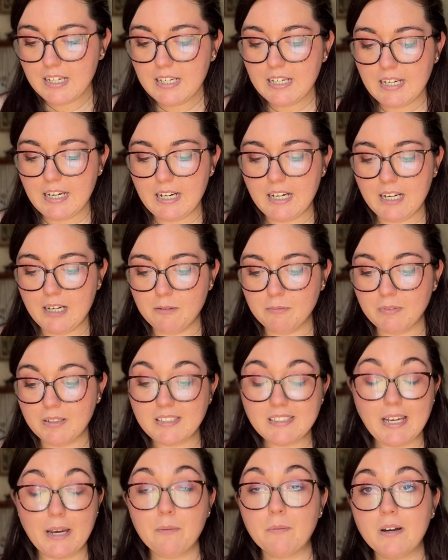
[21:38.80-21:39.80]
because
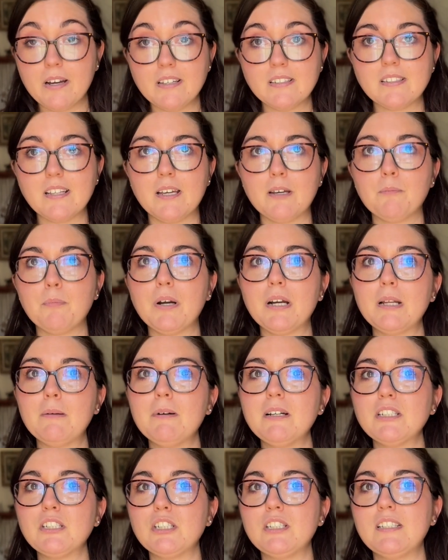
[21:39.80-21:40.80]
I was like pretty
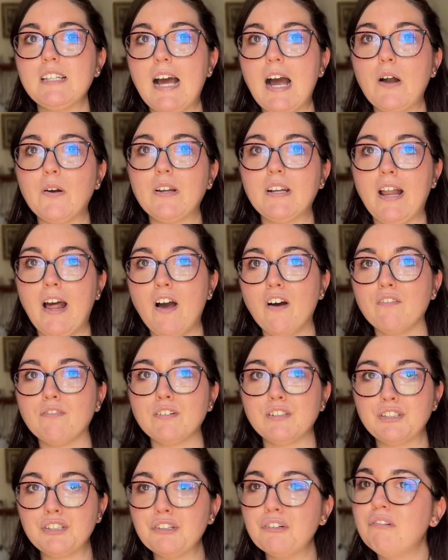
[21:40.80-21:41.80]
much down and out for
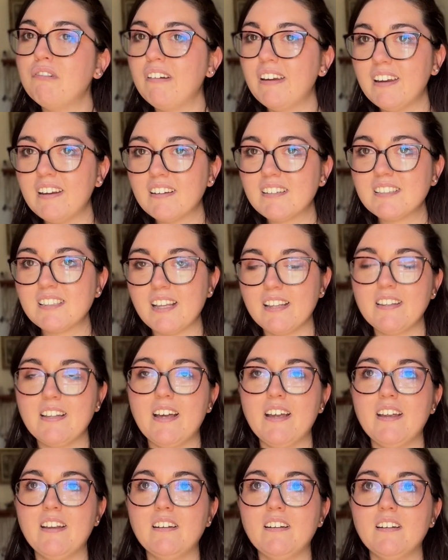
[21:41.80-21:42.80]
2 weeks, and
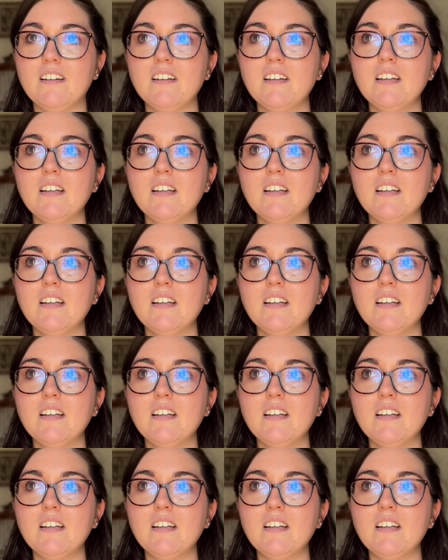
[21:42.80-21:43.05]
then